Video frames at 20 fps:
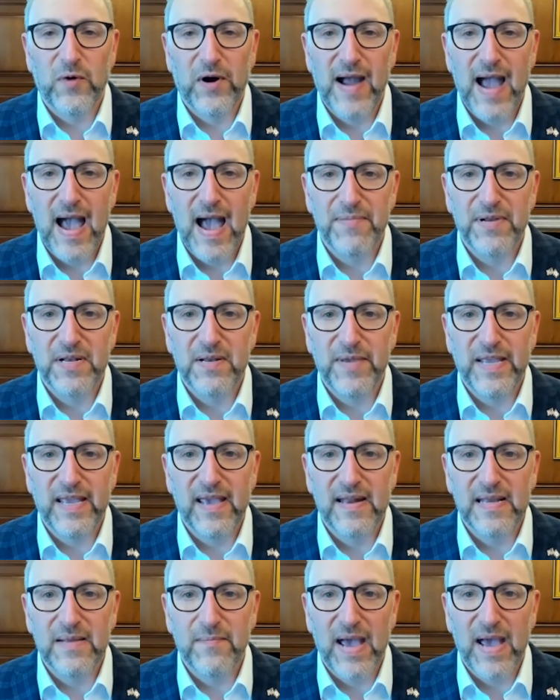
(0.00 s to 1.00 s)
happy to be
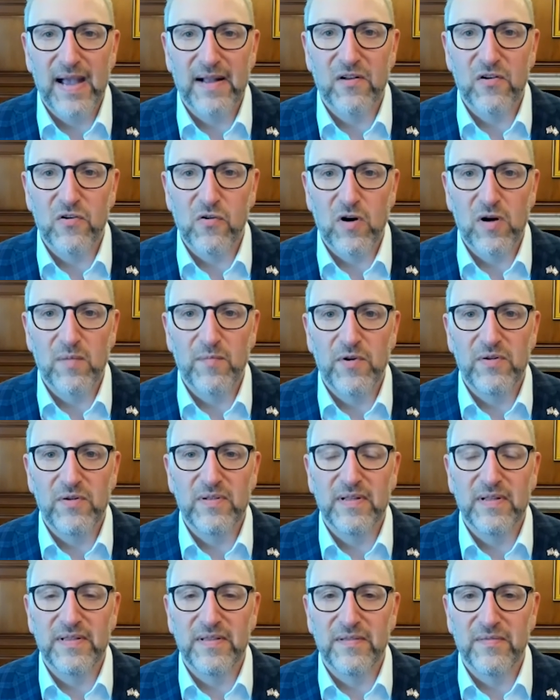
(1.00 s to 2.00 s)
getting back to
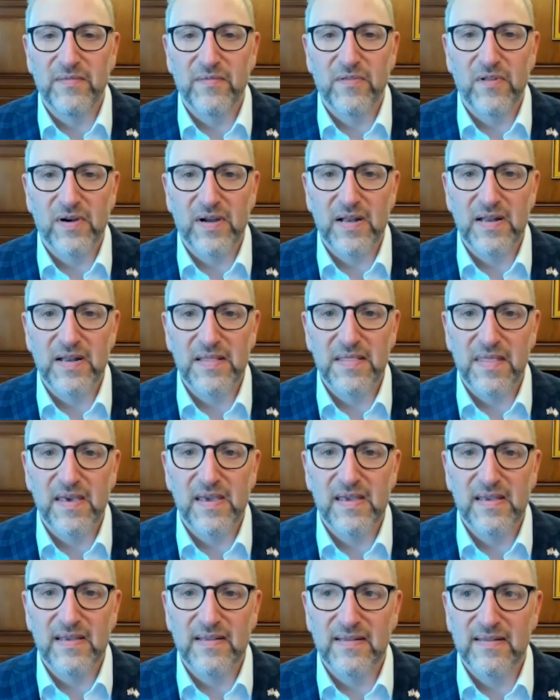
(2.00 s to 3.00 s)
normal and looking at
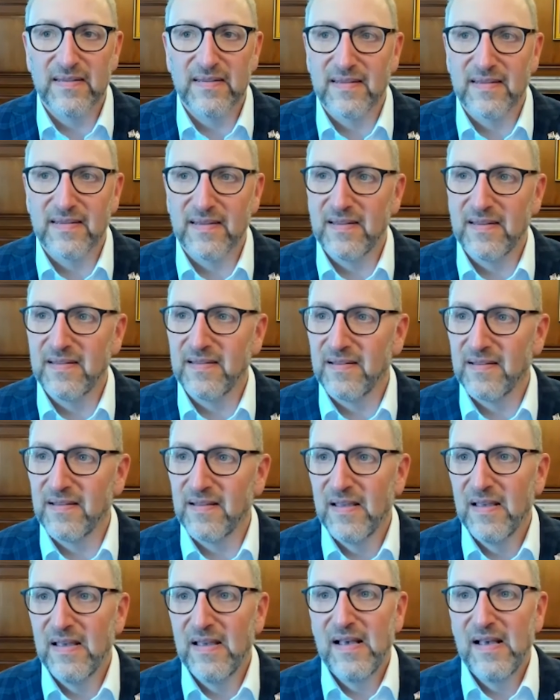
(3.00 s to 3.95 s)
things, and